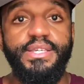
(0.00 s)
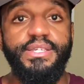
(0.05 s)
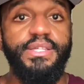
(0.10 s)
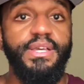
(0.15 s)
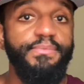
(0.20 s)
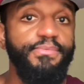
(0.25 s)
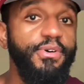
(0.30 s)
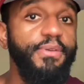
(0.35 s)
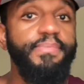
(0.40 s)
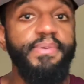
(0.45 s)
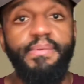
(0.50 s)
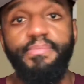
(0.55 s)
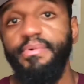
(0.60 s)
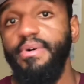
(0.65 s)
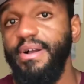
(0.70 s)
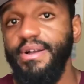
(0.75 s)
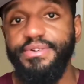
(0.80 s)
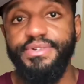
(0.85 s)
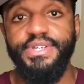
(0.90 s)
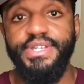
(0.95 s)
so that more people
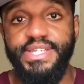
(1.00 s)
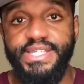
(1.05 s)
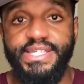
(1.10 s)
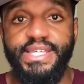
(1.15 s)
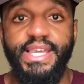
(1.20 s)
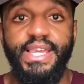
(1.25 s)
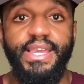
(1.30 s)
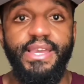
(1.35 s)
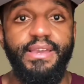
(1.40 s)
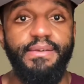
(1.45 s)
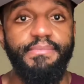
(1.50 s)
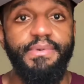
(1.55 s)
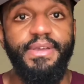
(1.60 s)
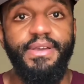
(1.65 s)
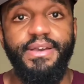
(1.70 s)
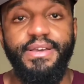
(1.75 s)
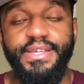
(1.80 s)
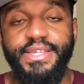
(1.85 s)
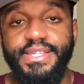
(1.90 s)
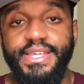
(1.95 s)
are actually seeing it
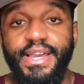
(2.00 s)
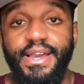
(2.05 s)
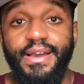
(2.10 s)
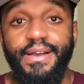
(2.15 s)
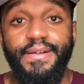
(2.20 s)
because